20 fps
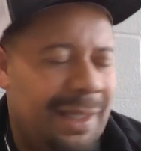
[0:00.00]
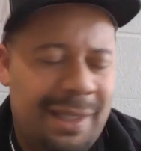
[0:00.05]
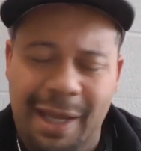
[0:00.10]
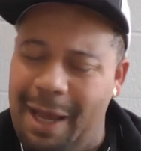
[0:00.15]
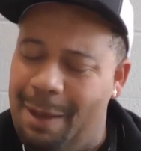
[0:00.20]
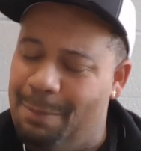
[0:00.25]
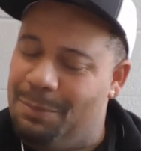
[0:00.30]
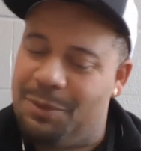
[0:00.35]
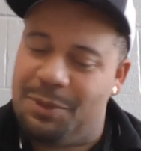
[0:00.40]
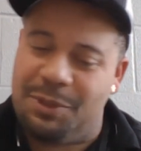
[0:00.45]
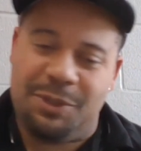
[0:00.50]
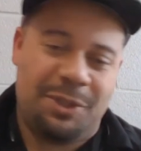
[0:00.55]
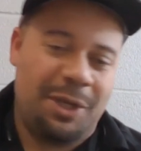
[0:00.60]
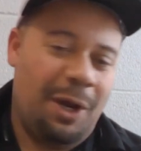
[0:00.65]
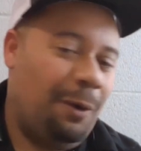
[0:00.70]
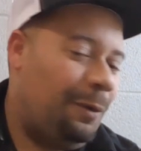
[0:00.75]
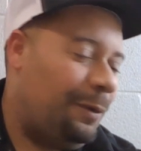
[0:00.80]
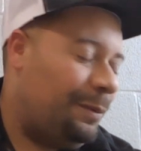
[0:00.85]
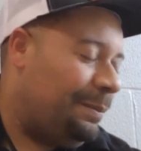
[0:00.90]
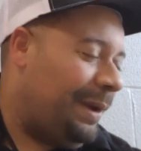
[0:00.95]
I'm
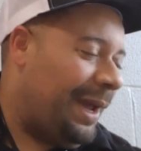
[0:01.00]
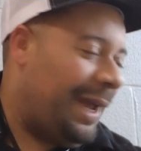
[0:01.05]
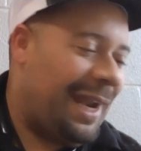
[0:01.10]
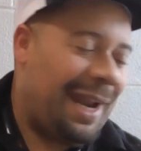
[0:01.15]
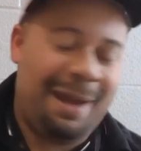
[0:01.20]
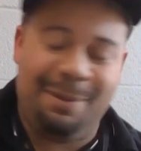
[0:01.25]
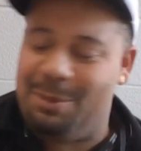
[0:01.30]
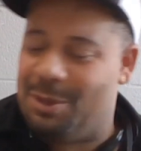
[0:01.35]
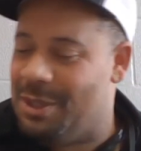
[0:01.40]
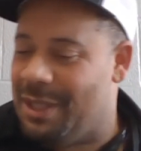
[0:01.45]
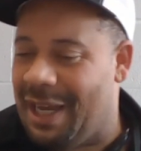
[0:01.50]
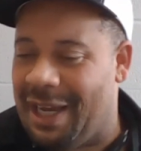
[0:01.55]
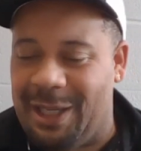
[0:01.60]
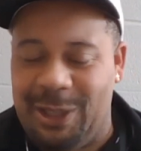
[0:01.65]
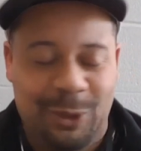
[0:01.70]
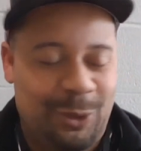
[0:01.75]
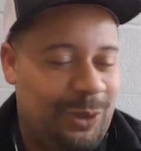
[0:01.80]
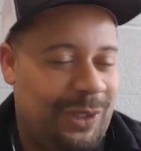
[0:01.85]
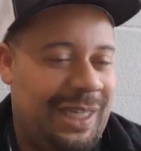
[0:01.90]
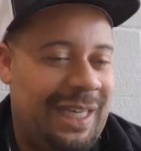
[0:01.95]
stoked, man. I'm just like a
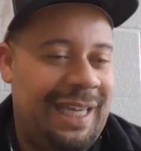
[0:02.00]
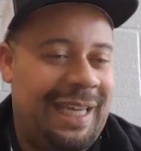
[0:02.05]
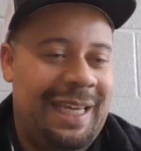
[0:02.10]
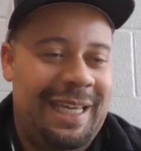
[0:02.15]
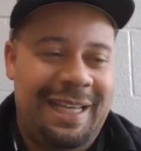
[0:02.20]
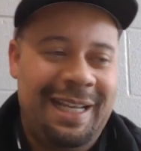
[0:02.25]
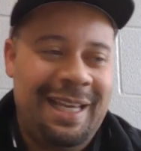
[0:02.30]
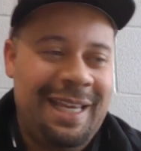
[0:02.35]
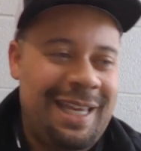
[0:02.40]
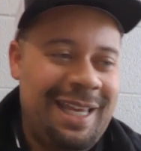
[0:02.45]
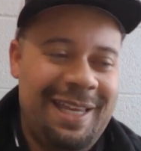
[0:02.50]
little kid.